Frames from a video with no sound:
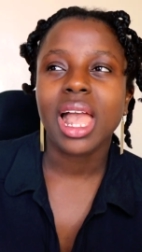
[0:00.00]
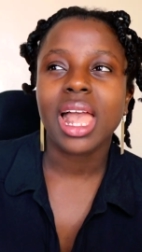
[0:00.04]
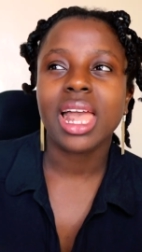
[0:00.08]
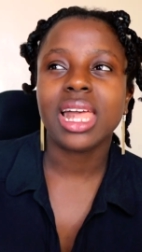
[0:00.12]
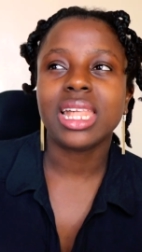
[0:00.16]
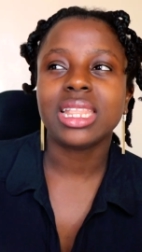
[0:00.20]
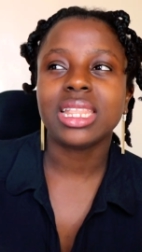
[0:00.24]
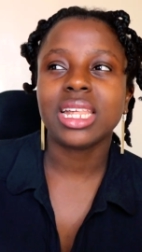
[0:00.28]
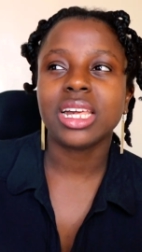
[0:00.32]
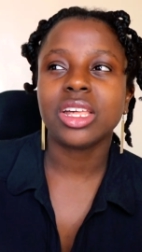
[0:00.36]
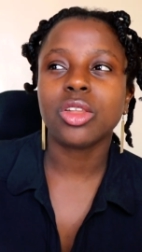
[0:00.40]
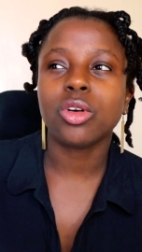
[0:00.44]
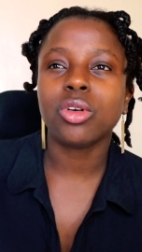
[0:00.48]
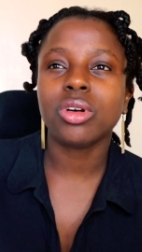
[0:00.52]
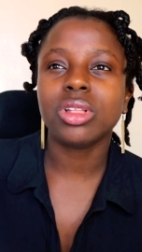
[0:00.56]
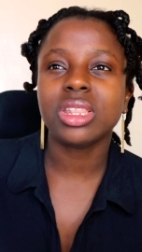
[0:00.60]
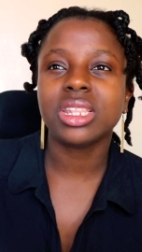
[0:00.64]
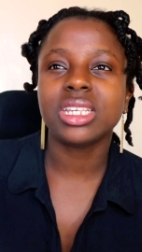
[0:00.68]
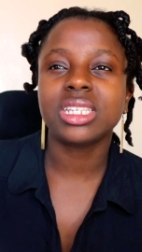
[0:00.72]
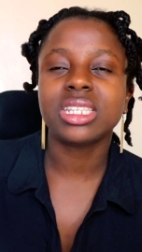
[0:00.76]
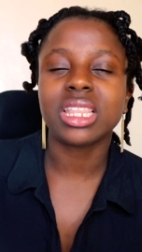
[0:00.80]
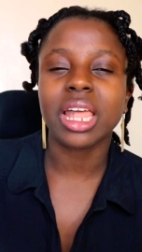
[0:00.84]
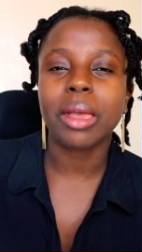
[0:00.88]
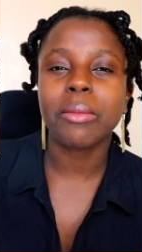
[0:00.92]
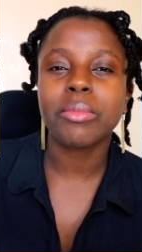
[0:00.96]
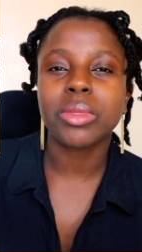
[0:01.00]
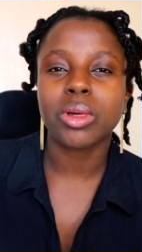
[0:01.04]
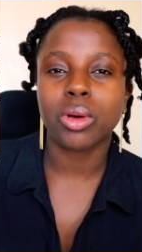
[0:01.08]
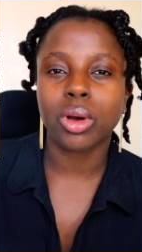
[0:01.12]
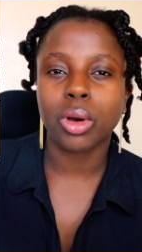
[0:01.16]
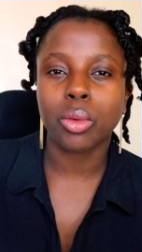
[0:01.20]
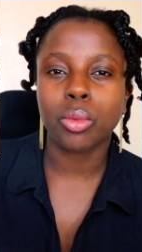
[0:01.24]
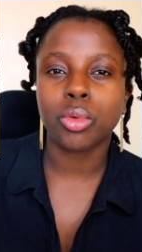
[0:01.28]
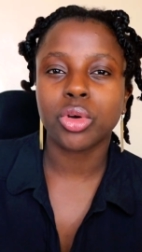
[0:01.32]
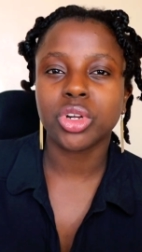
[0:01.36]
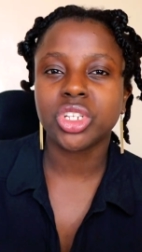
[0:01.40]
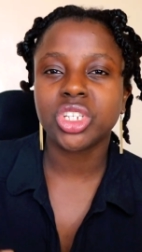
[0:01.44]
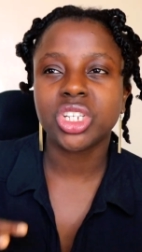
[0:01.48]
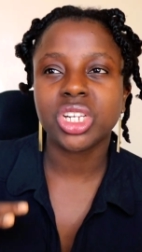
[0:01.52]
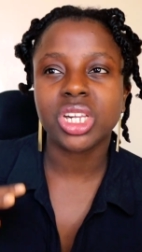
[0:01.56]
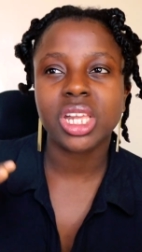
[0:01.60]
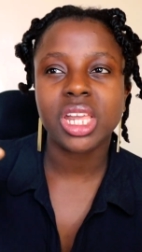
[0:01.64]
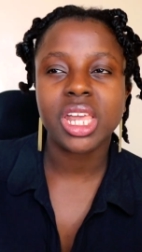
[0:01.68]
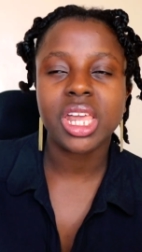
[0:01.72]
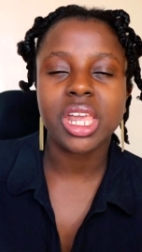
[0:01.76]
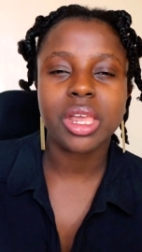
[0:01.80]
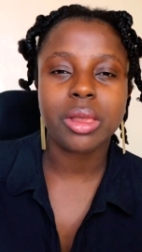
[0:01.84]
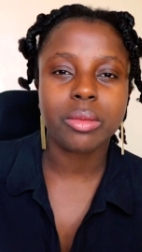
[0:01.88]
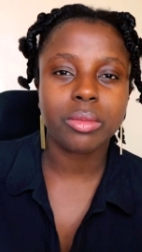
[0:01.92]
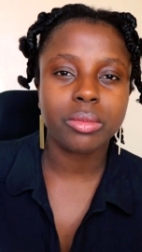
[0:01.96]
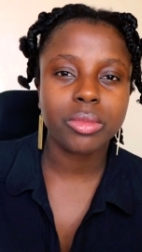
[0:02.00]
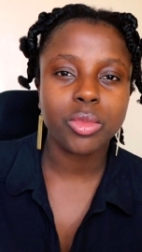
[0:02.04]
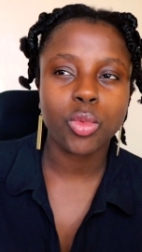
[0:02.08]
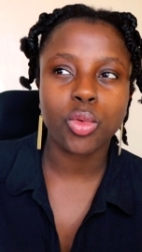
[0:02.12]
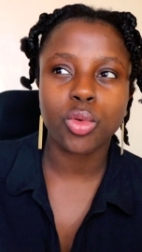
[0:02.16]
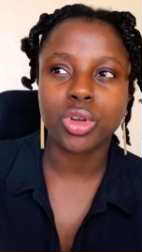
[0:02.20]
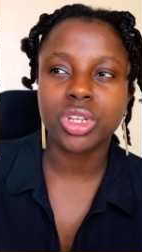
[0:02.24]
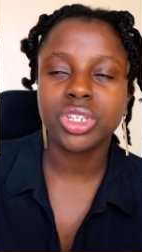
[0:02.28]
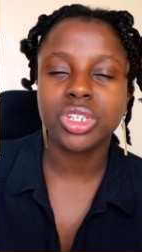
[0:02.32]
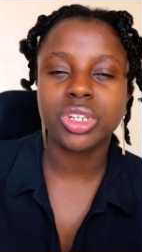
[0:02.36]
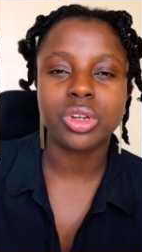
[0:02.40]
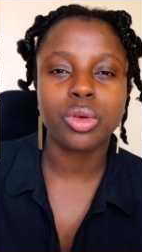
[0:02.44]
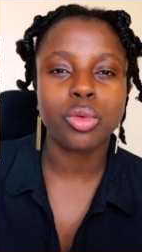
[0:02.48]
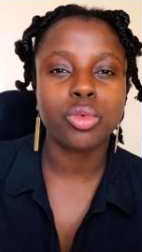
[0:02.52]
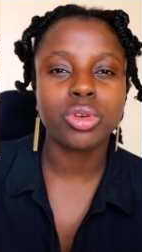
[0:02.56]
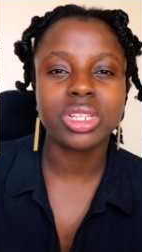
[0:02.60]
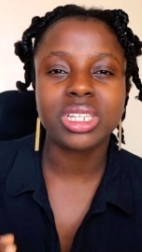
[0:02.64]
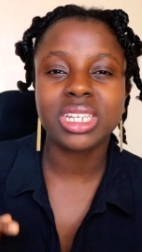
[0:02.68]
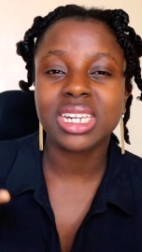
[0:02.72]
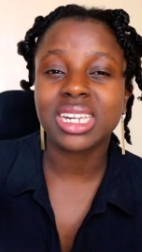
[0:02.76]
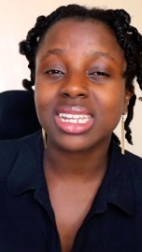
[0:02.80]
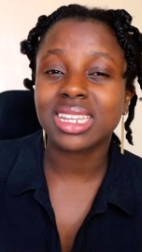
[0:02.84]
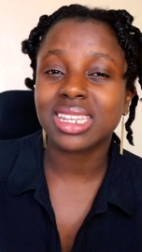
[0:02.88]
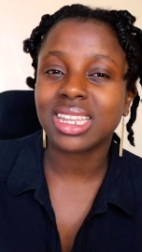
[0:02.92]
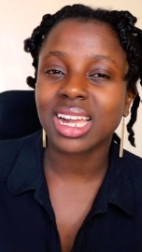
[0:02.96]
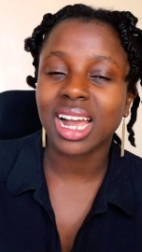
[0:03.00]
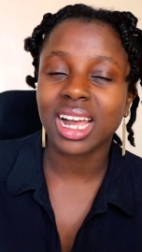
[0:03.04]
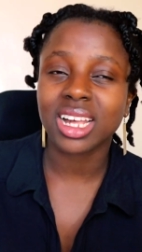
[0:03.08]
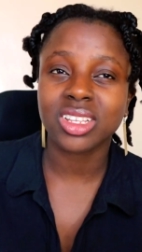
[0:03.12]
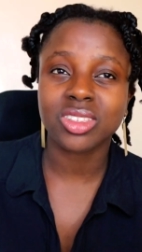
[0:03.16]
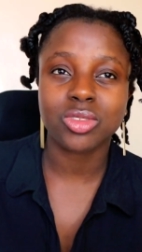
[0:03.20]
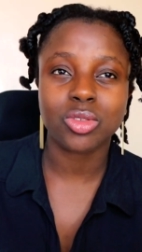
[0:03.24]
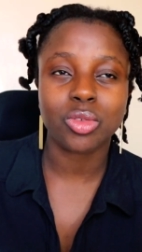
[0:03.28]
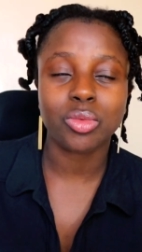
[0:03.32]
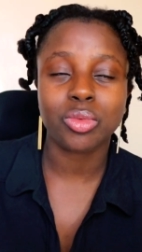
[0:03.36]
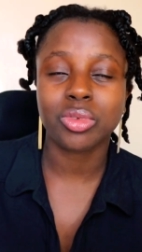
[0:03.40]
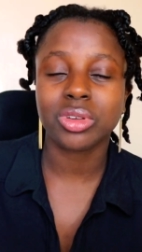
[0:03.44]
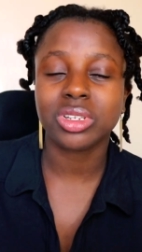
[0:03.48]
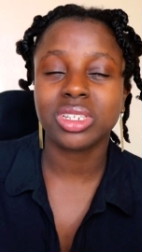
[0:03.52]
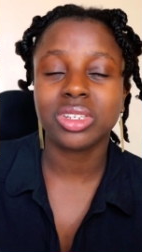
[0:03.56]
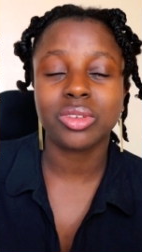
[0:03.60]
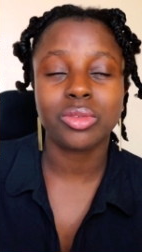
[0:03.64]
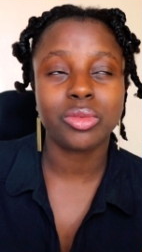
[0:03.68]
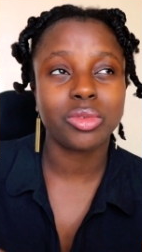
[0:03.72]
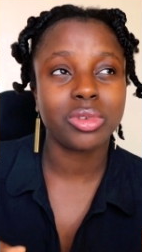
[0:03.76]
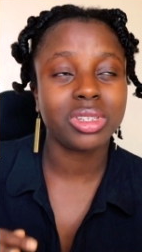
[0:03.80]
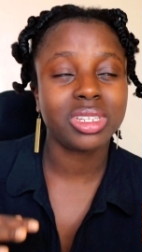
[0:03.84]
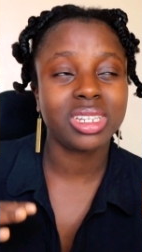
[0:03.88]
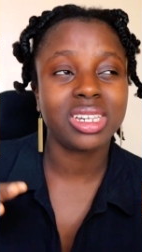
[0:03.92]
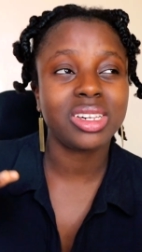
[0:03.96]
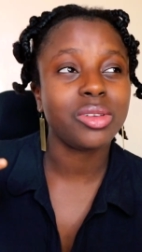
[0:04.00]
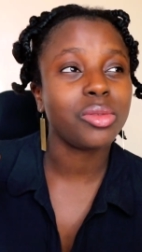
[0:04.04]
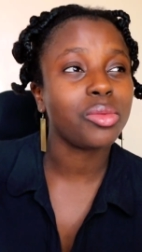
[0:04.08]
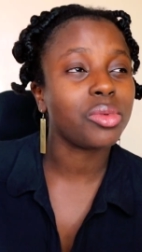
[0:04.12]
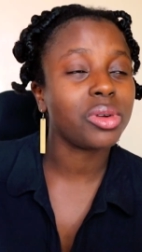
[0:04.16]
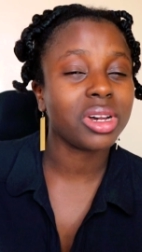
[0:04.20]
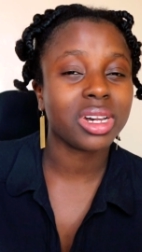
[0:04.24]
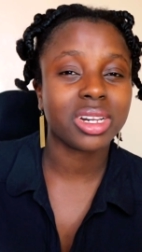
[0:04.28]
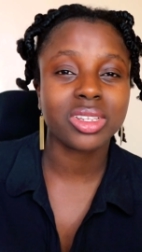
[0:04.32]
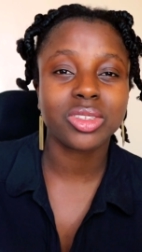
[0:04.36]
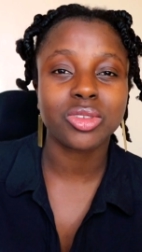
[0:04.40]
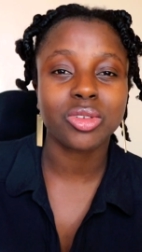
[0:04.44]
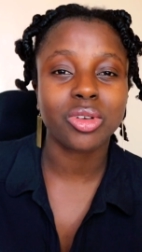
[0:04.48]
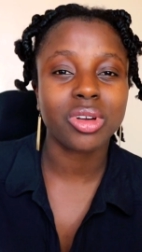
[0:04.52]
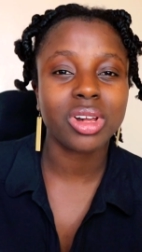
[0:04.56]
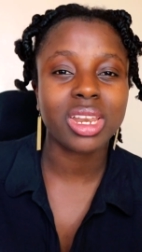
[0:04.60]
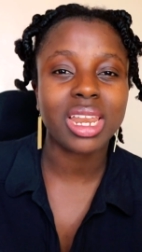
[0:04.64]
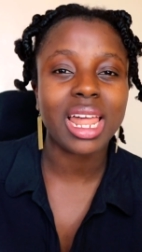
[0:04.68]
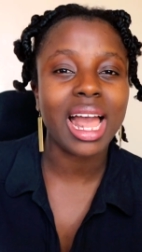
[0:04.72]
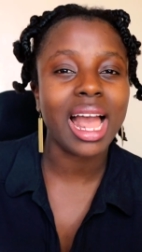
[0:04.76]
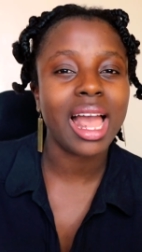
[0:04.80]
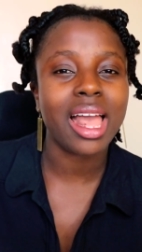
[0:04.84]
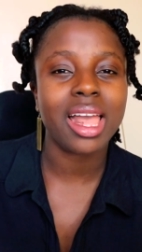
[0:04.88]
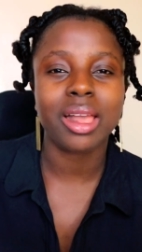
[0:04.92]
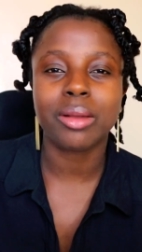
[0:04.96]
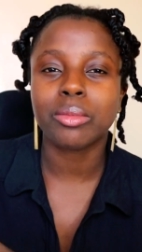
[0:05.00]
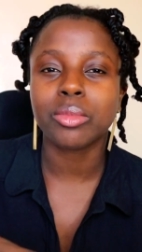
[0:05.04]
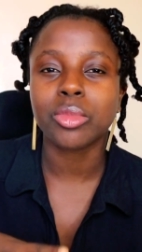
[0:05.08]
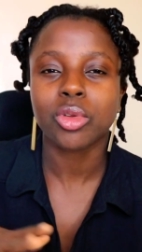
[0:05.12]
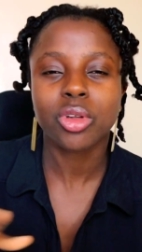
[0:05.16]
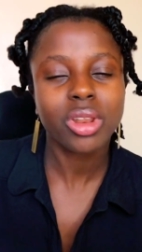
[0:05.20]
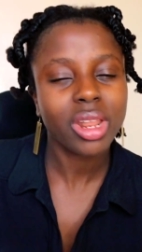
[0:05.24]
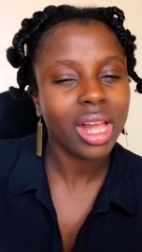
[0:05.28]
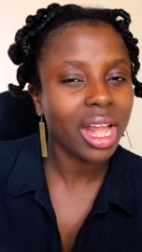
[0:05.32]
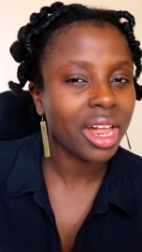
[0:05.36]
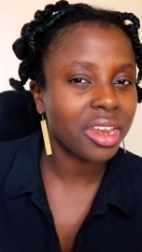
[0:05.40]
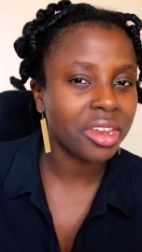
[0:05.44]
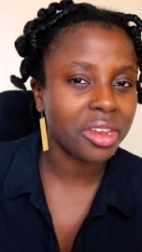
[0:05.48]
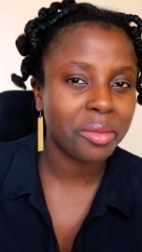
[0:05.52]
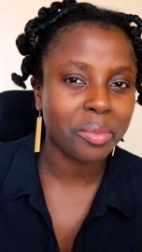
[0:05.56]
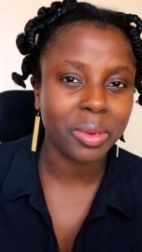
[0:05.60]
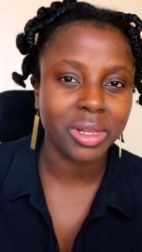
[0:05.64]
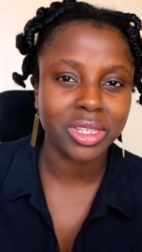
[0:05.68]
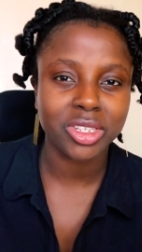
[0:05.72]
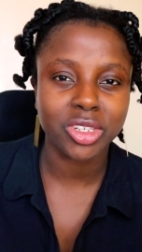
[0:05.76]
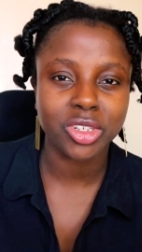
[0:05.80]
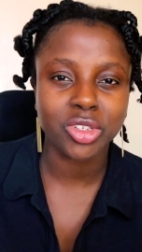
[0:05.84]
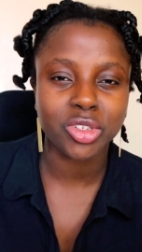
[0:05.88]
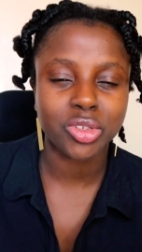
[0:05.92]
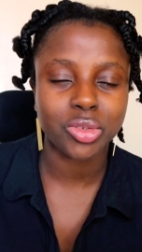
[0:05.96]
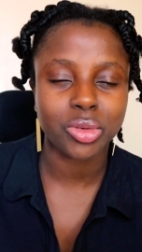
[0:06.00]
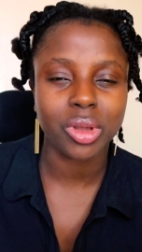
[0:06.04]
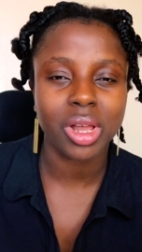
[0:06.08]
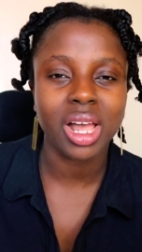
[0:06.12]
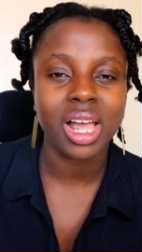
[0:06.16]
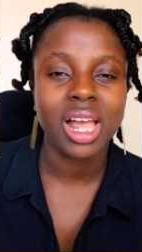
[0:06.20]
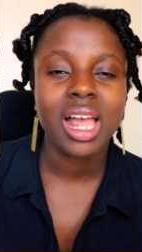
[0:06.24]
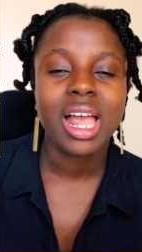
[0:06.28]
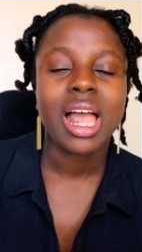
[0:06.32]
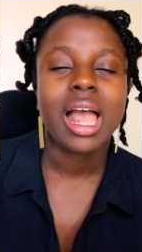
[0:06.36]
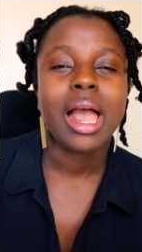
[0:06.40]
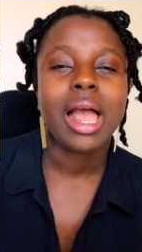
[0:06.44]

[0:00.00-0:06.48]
and then all this time they were watching him watching what he does or watching what he works on i am not 100% sure